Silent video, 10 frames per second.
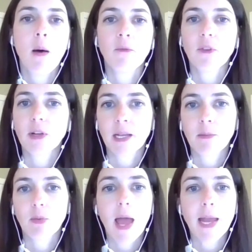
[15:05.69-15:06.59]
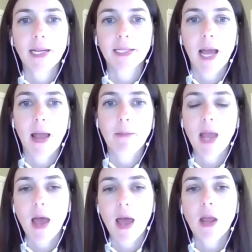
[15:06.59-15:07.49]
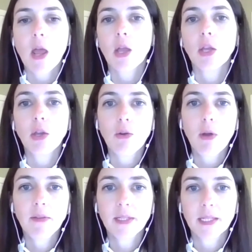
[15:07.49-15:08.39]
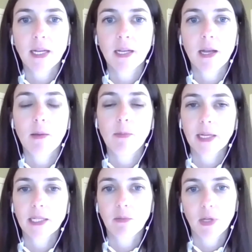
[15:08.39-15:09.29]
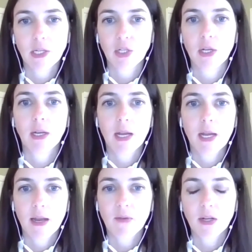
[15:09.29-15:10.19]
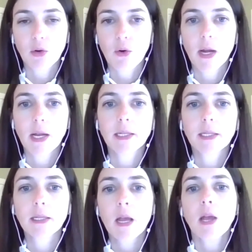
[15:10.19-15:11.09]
for example, anytime yet, you have seen a big depletion in inventories.